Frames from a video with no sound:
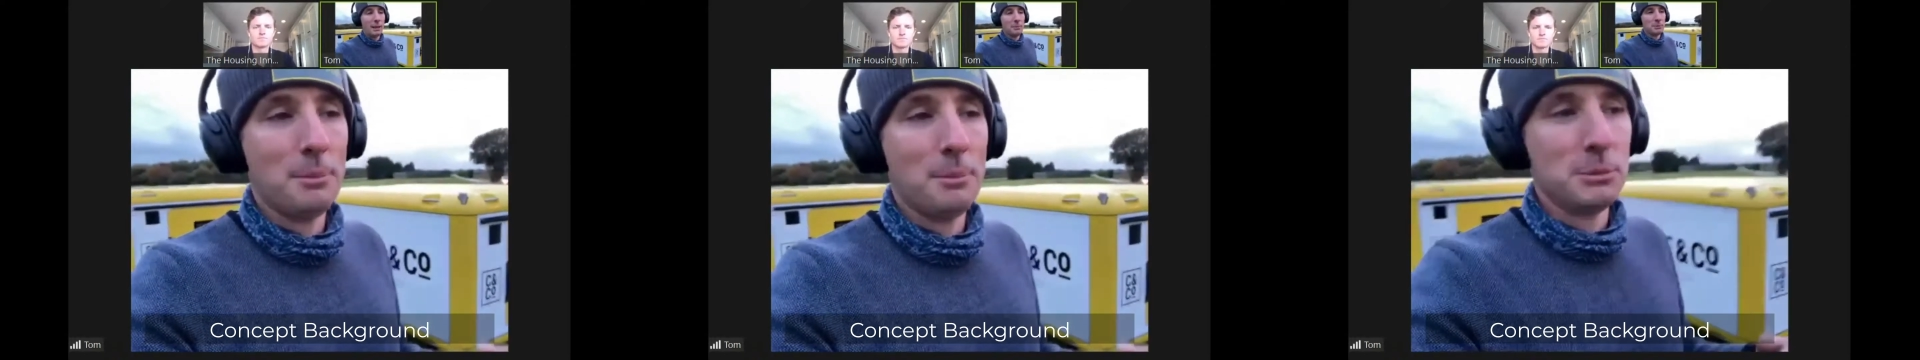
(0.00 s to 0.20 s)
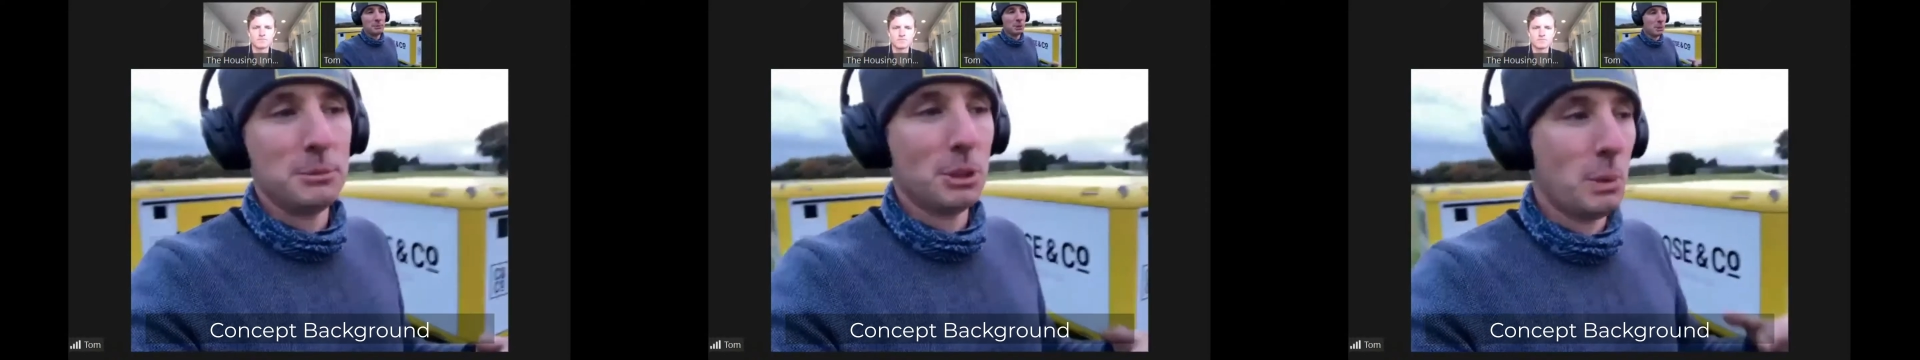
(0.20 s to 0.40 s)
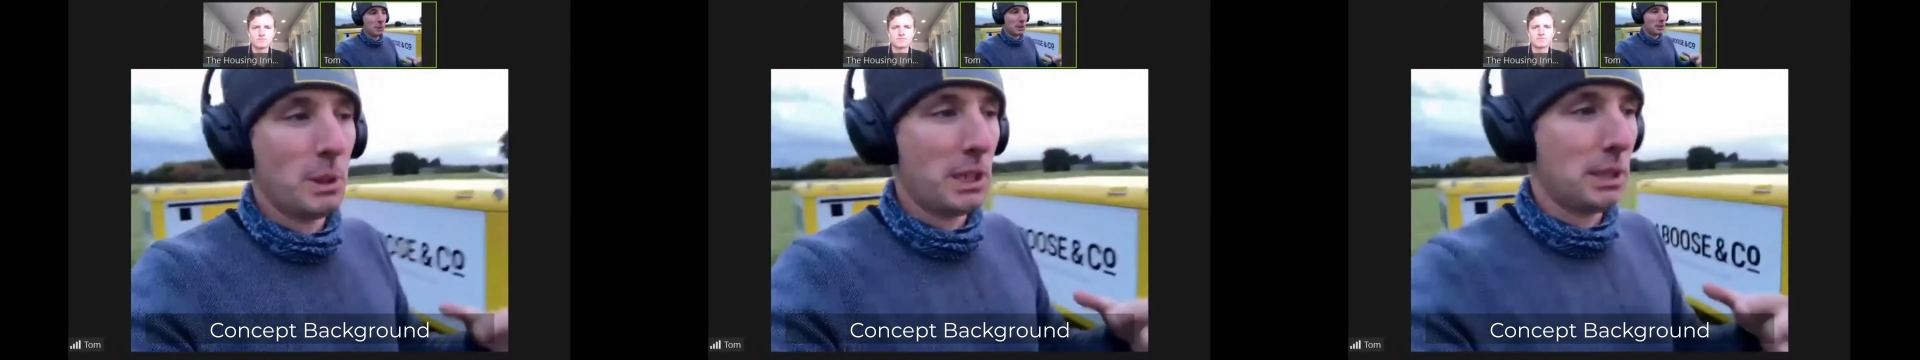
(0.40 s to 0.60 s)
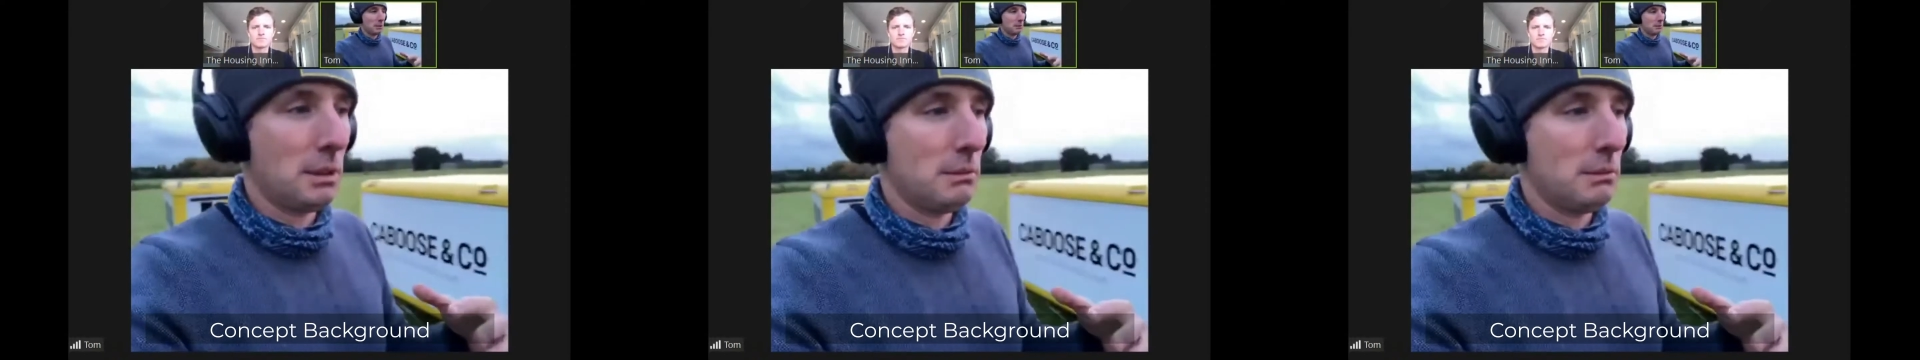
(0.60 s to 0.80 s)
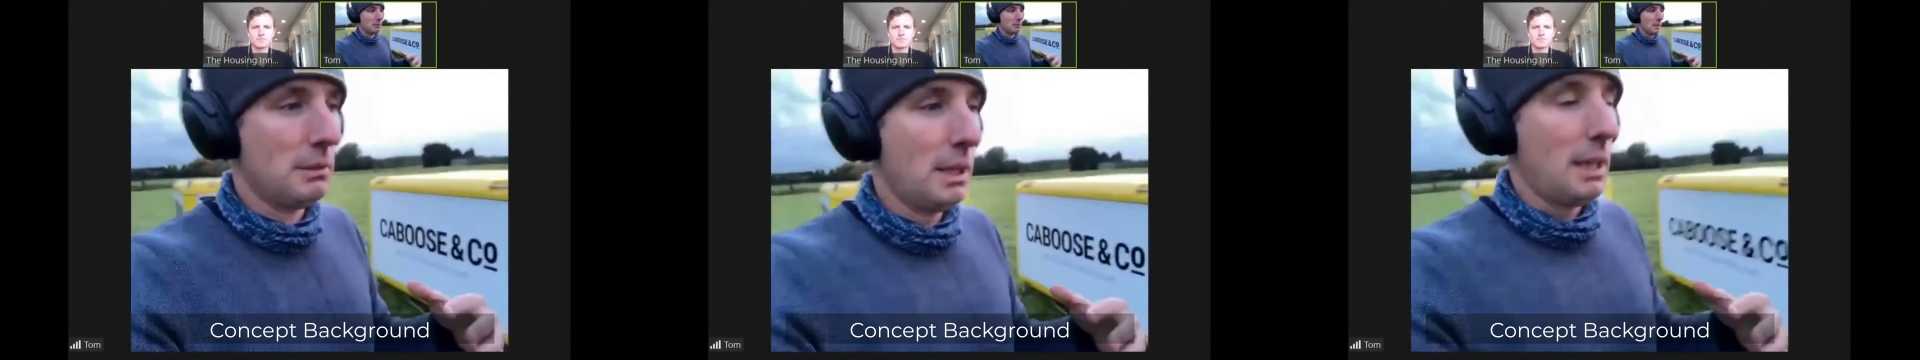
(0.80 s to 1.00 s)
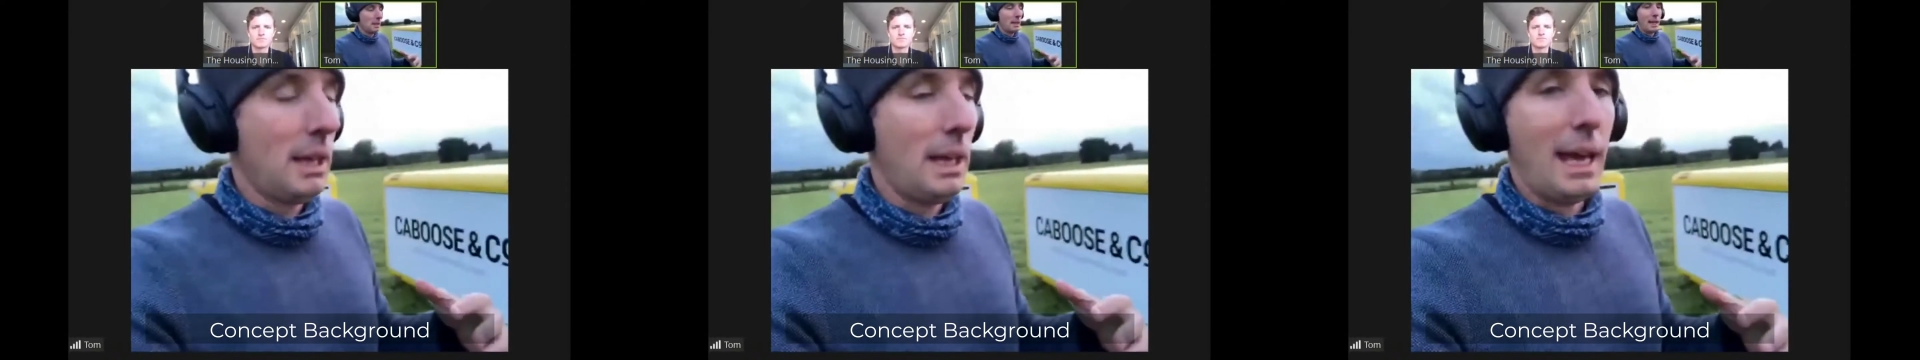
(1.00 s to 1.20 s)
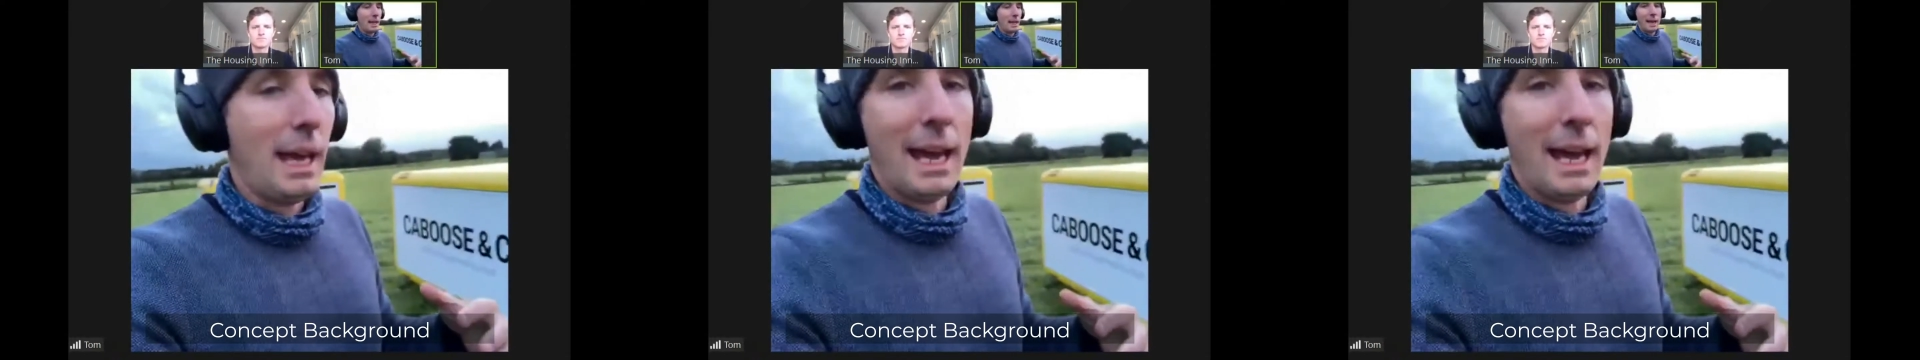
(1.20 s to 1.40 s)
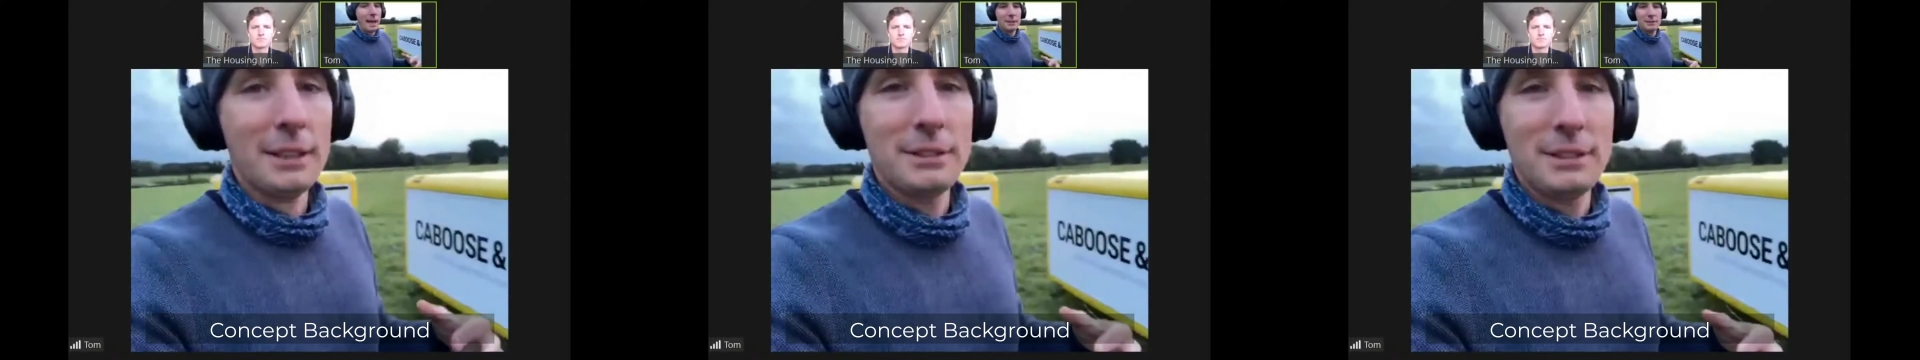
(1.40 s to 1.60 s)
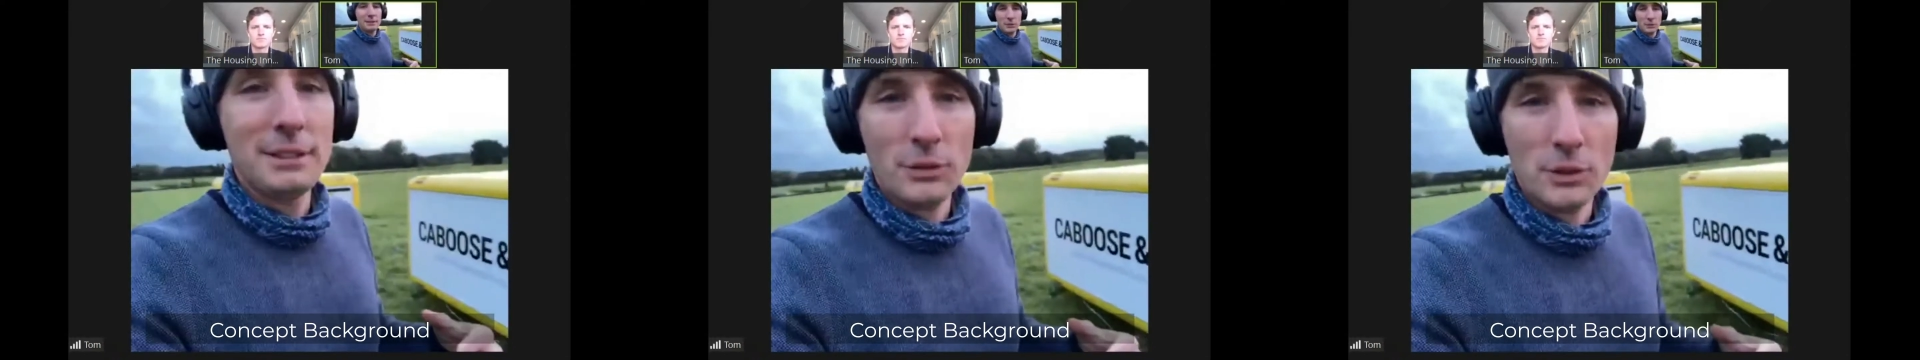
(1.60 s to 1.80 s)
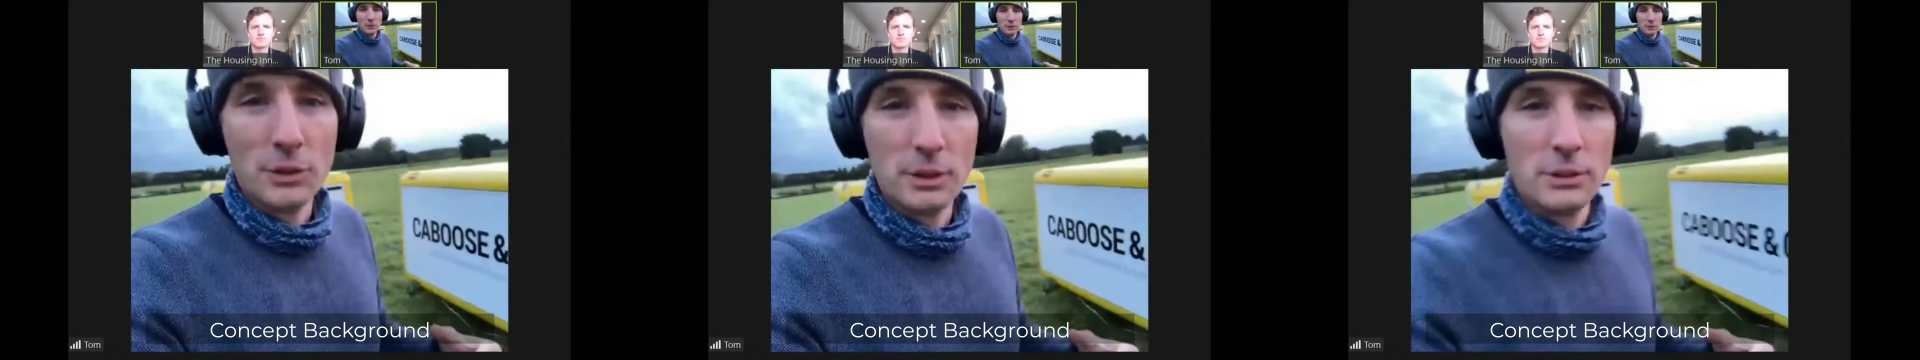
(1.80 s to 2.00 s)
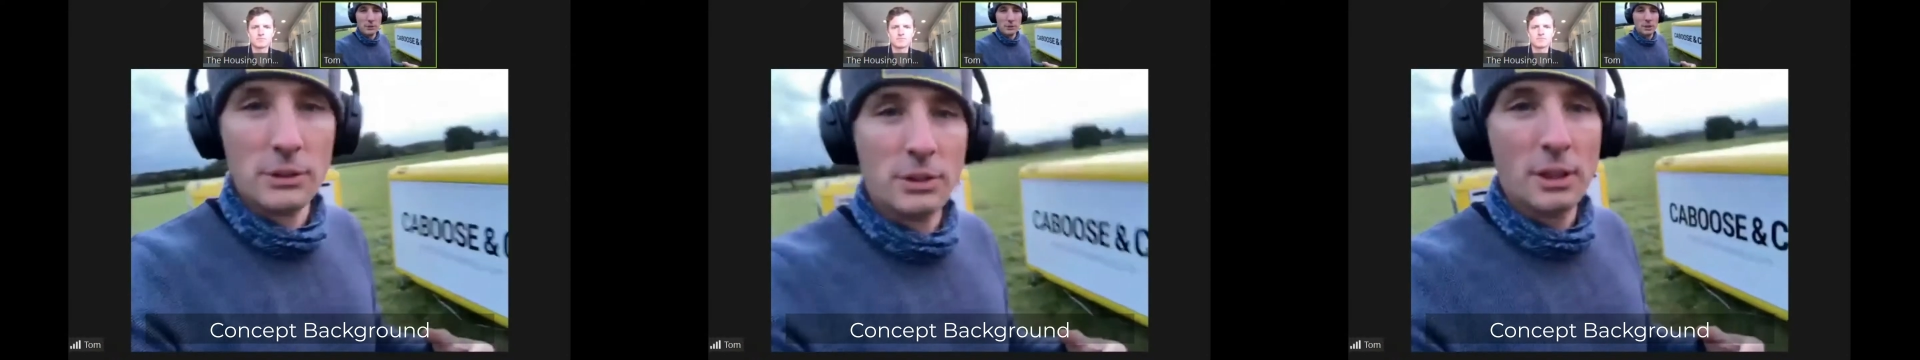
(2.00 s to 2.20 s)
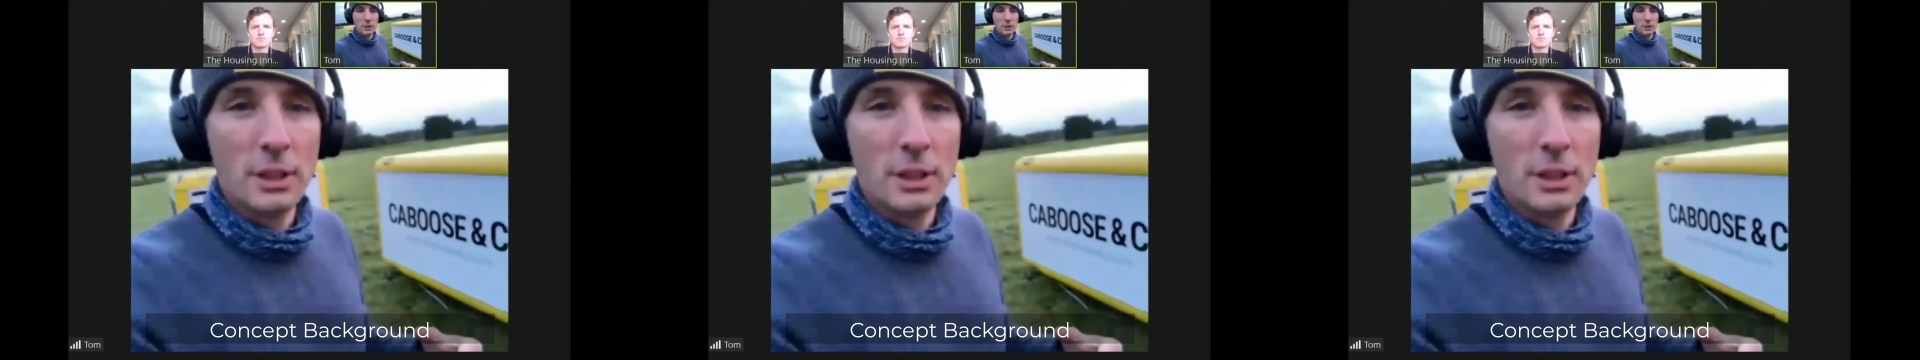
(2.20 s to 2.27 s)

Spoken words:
so we can add different